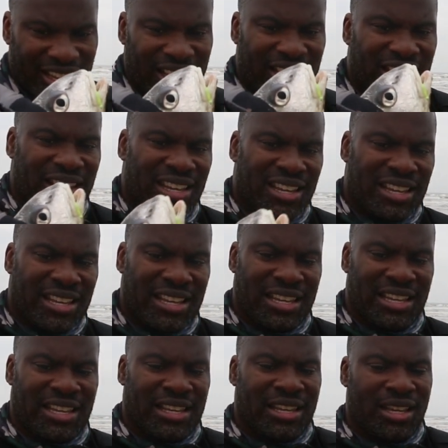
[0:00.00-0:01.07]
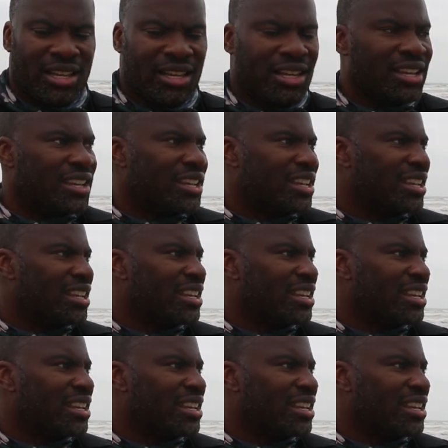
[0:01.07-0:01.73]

Nobody speaks.